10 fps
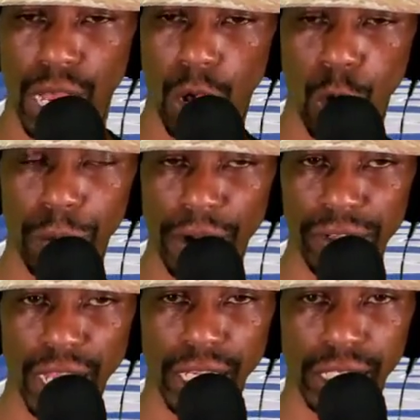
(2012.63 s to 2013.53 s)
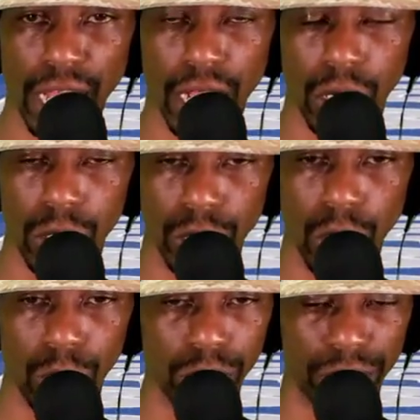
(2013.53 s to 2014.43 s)
I hope everything's not,
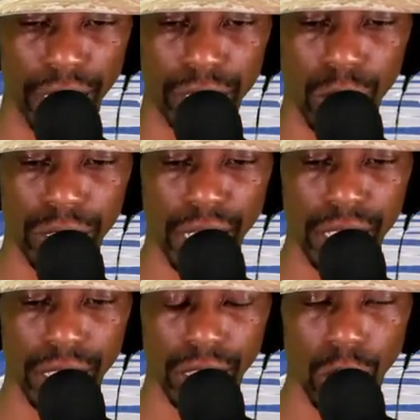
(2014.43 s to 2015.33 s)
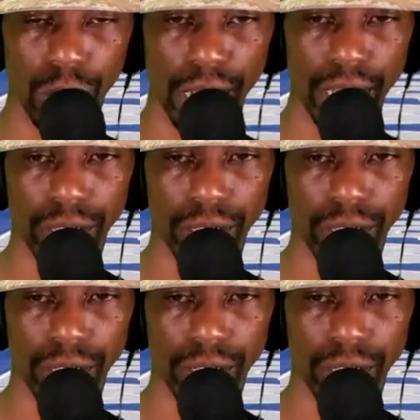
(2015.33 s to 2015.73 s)
Jerry Jones says it's okay,